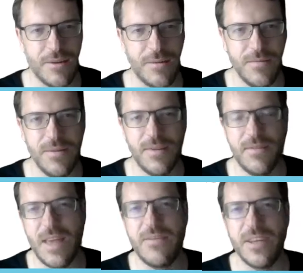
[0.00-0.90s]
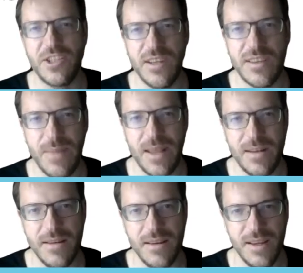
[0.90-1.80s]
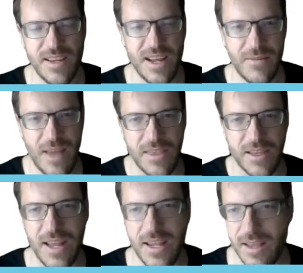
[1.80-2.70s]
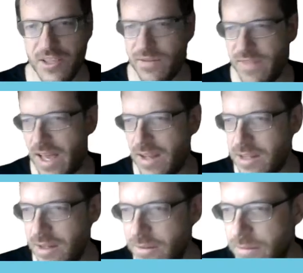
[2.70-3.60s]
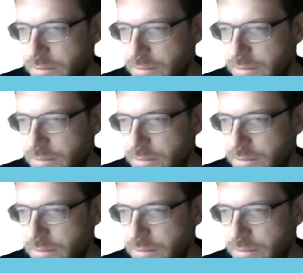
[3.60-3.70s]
so fan fiction has been kind of at the cutting edge of that.